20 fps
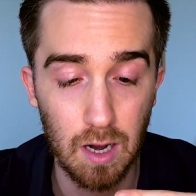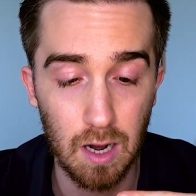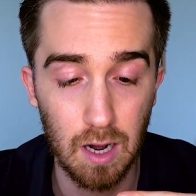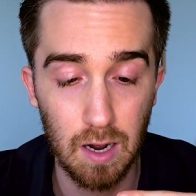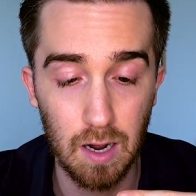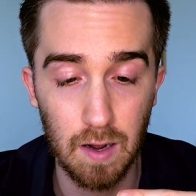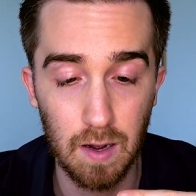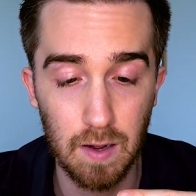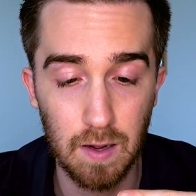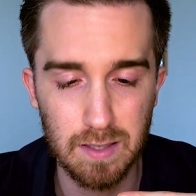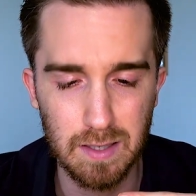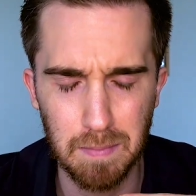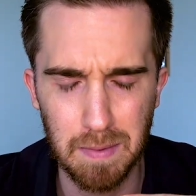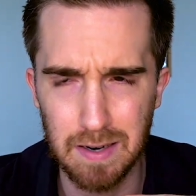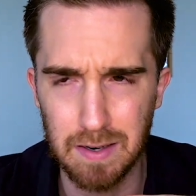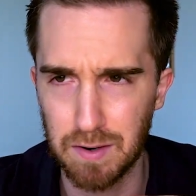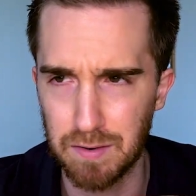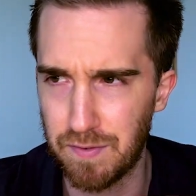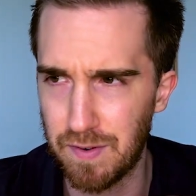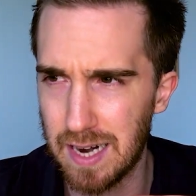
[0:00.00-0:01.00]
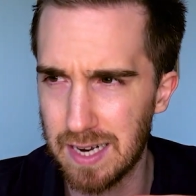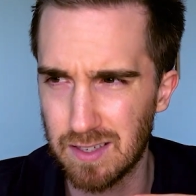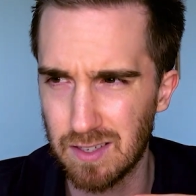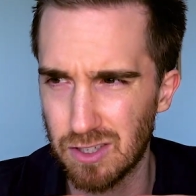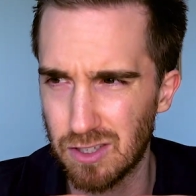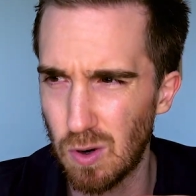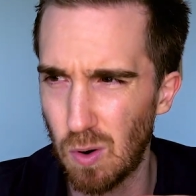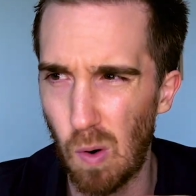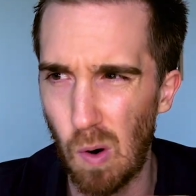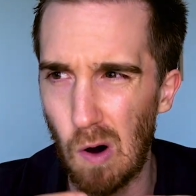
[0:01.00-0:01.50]
As a matter of fact,
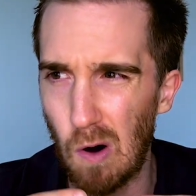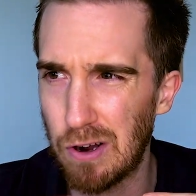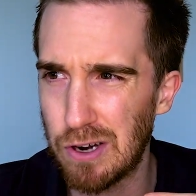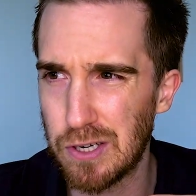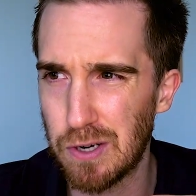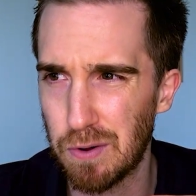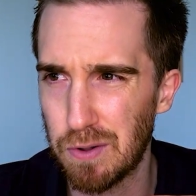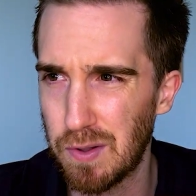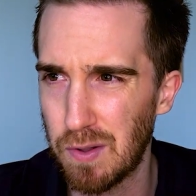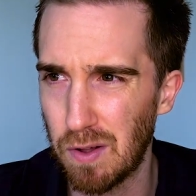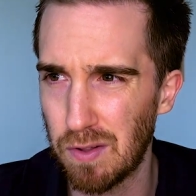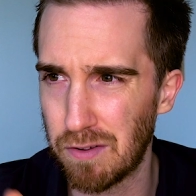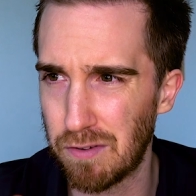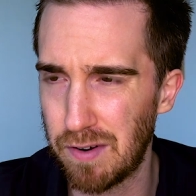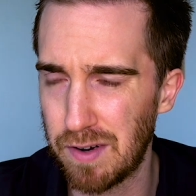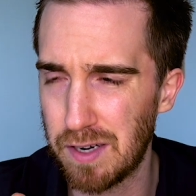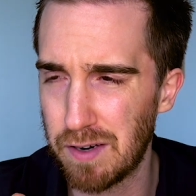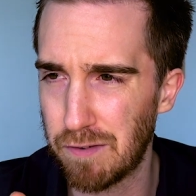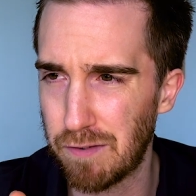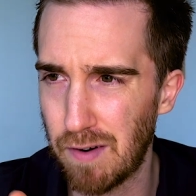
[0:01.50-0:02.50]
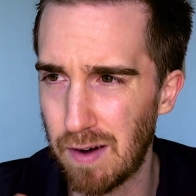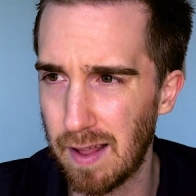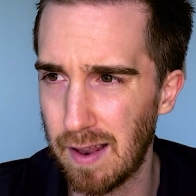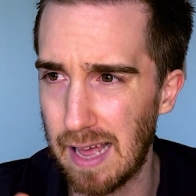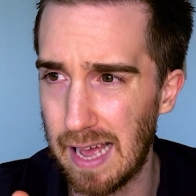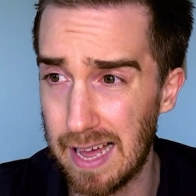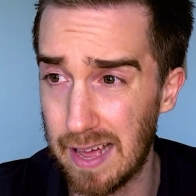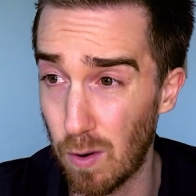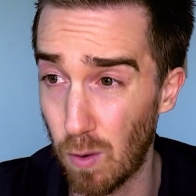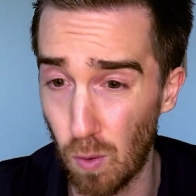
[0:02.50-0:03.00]
there's no audio on the video
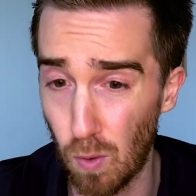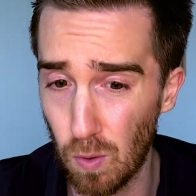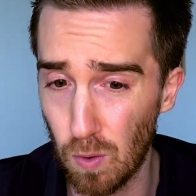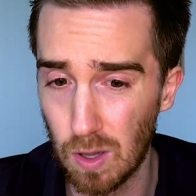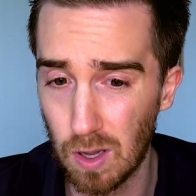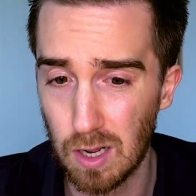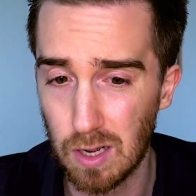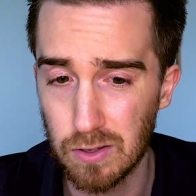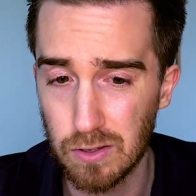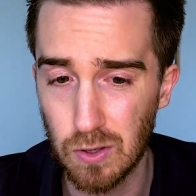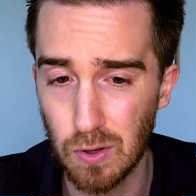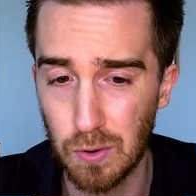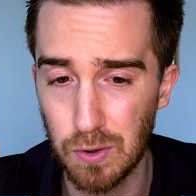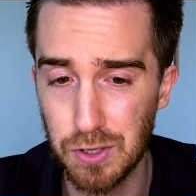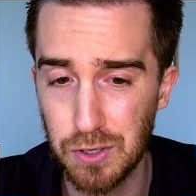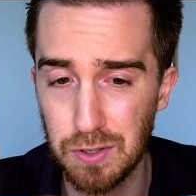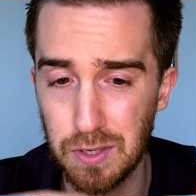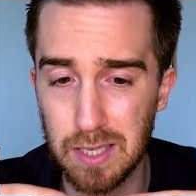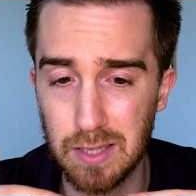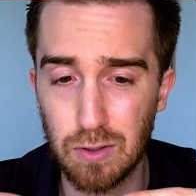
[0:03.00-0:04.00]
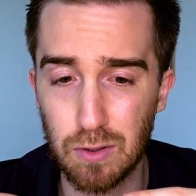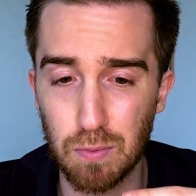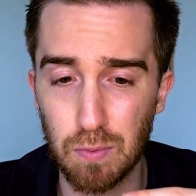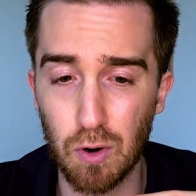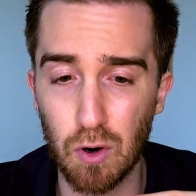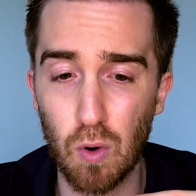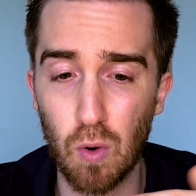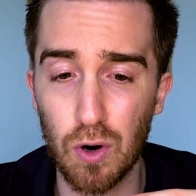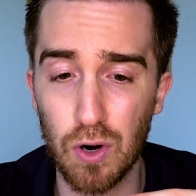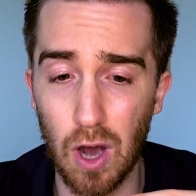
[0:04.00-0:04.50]
file at all, so you need to
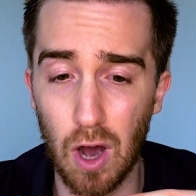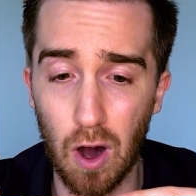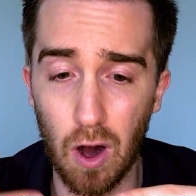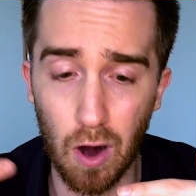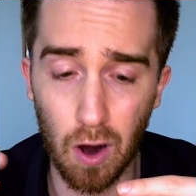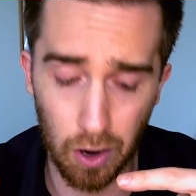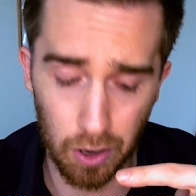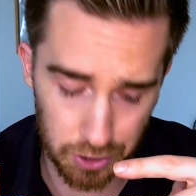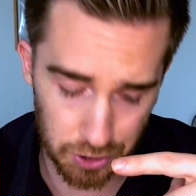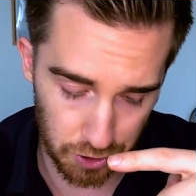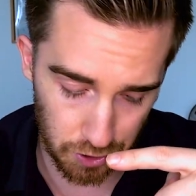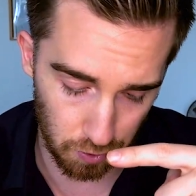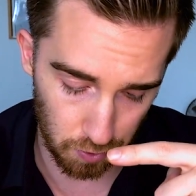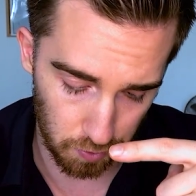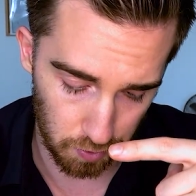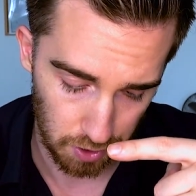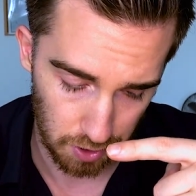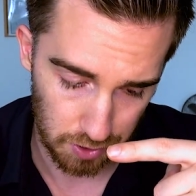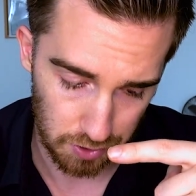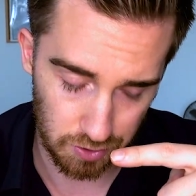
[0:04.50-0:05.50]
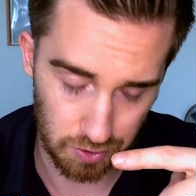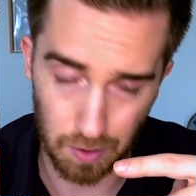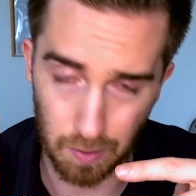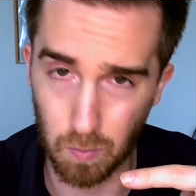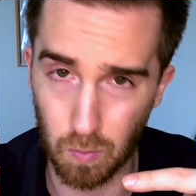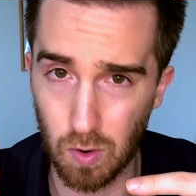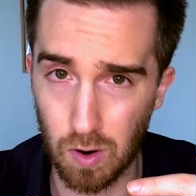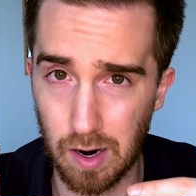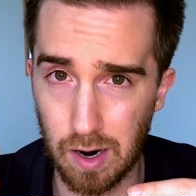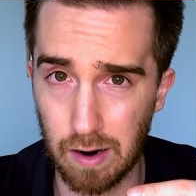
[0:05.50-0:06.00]
record audio
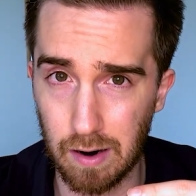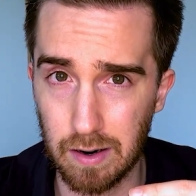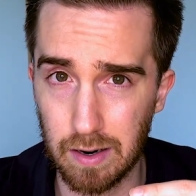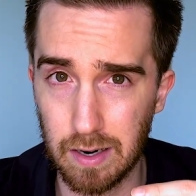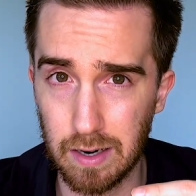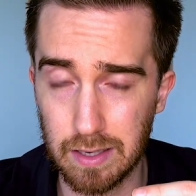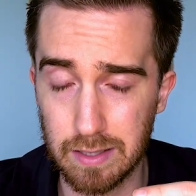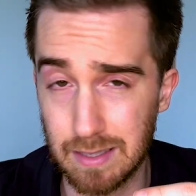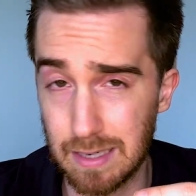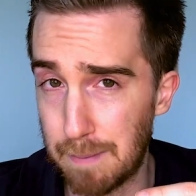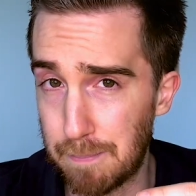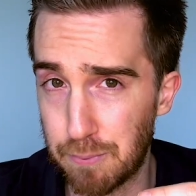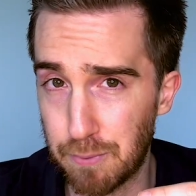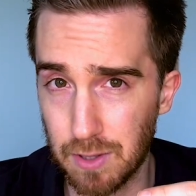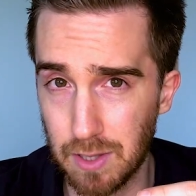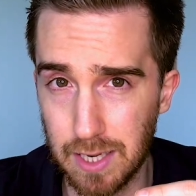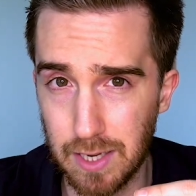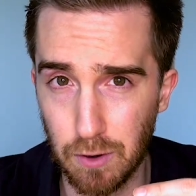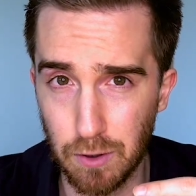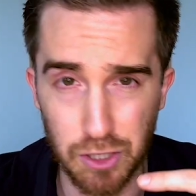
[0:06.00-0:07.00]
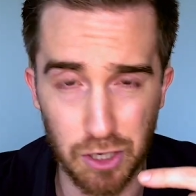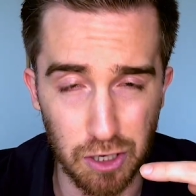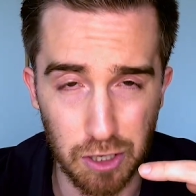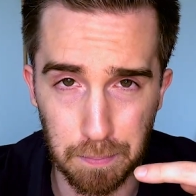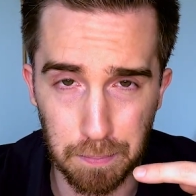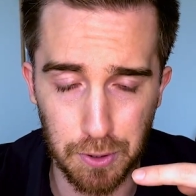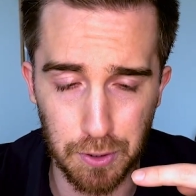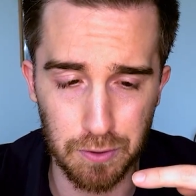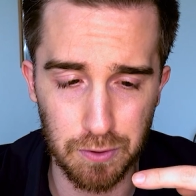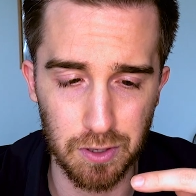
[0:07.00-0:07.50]
somewhere separately on your
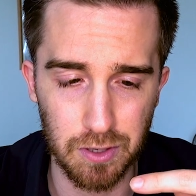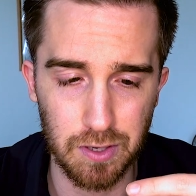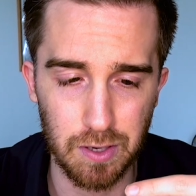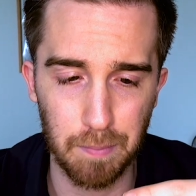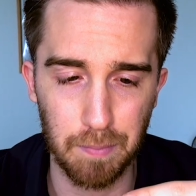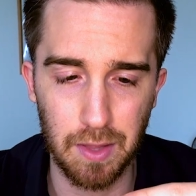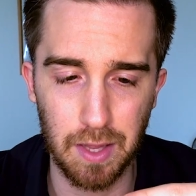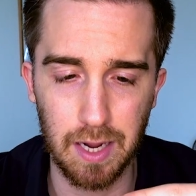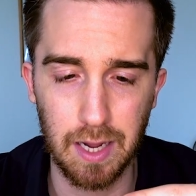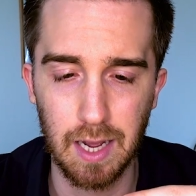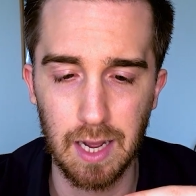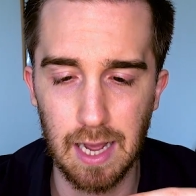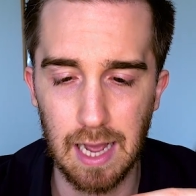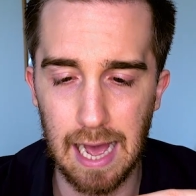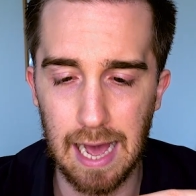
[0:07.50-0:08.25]
computer or something,